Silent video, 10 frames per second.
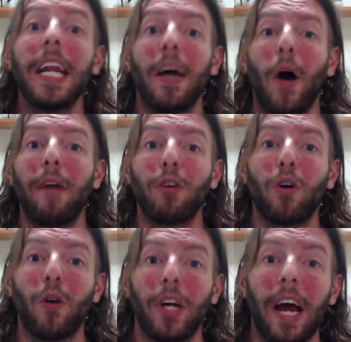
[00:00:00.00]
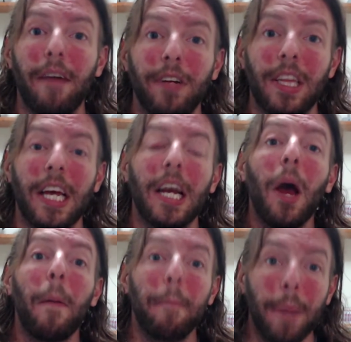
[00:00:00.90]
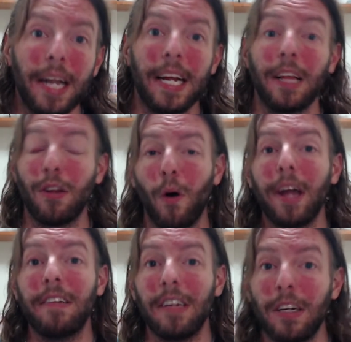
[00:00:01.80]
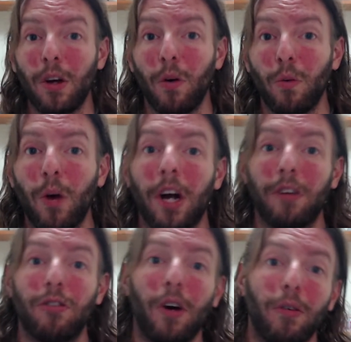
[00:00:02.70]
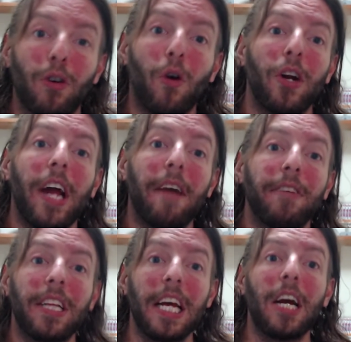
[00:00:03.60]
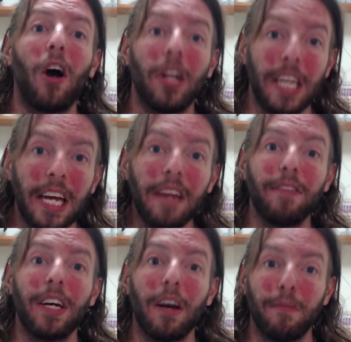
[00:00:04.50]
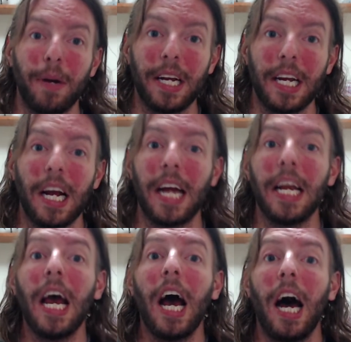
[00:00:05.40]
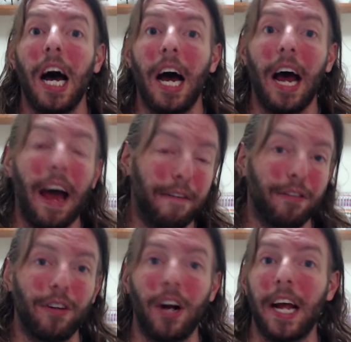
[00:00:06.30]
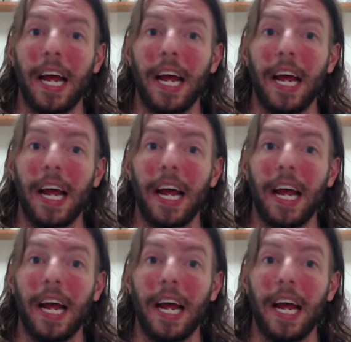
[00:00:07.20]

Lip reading: Now, I recorded everything Monday, though I did go to work. So I recorded everything on the evening of Monday night after I